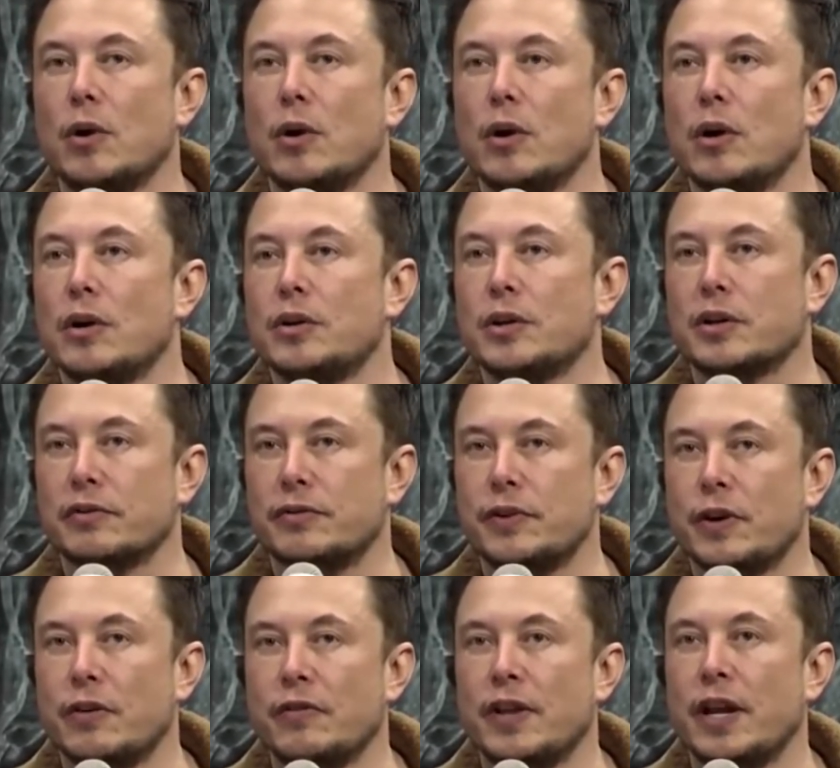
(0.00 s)
to confirm
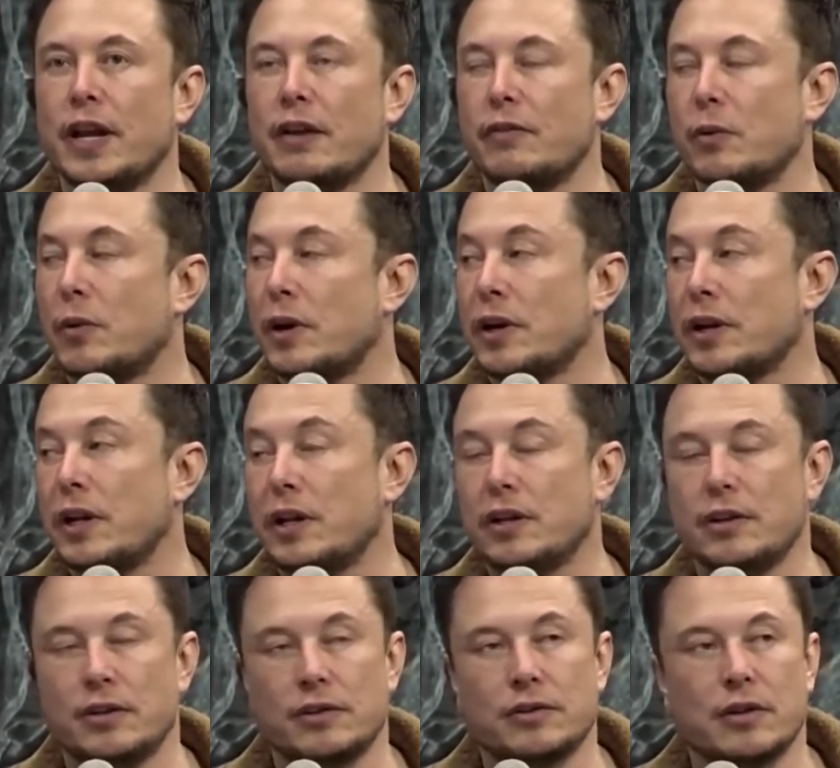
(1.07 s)
that everyone
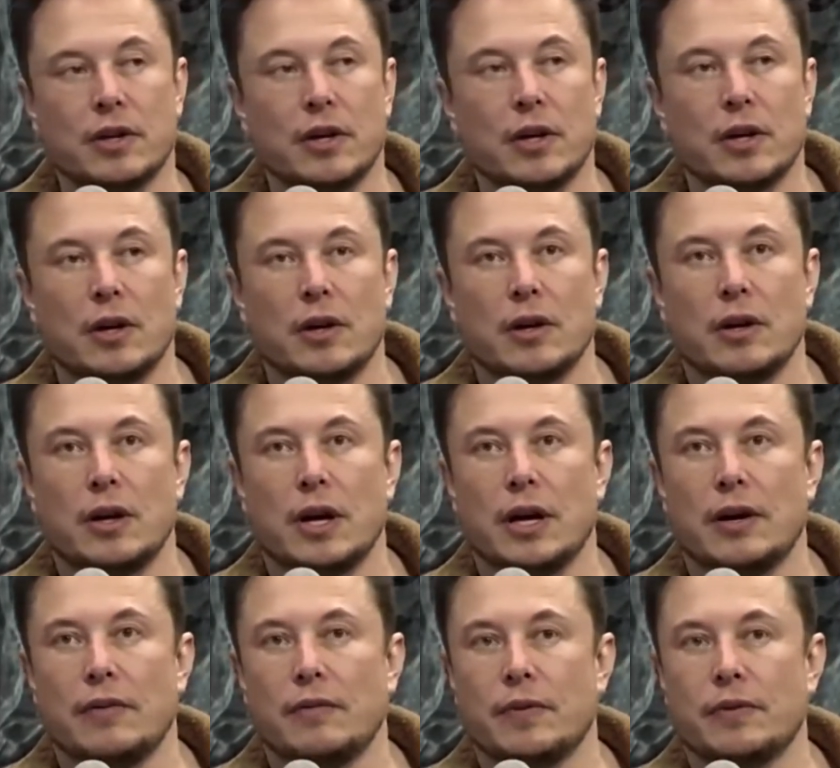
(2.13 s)
is
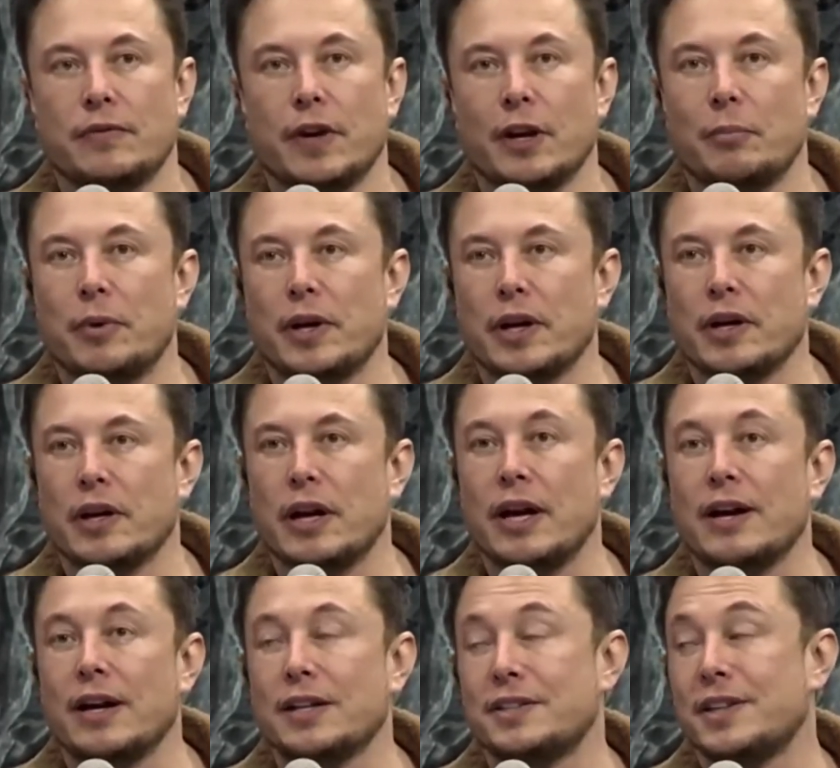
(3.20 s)
developing AI
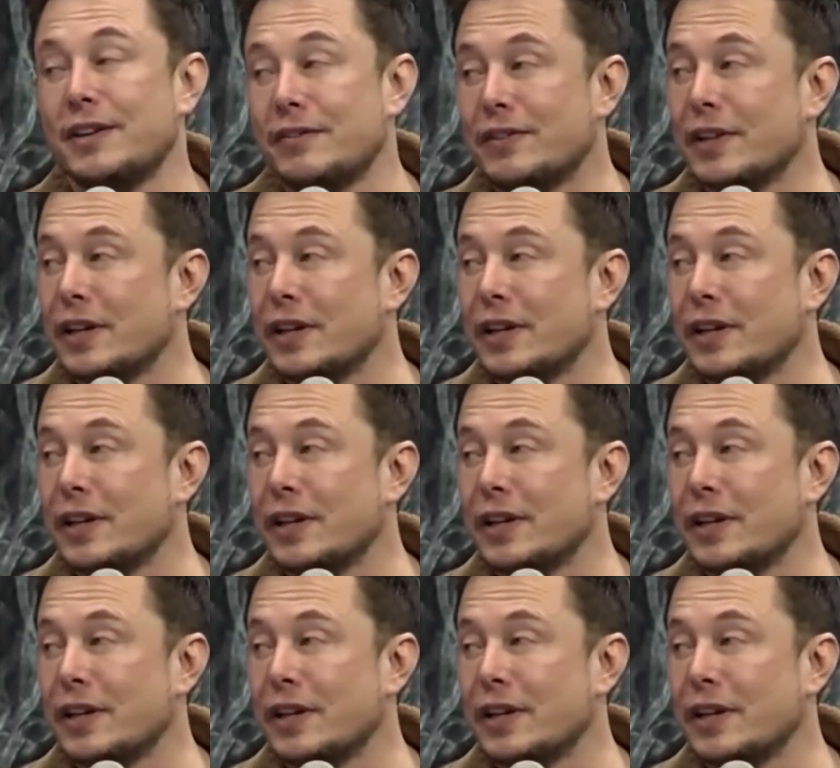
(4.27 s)
safely.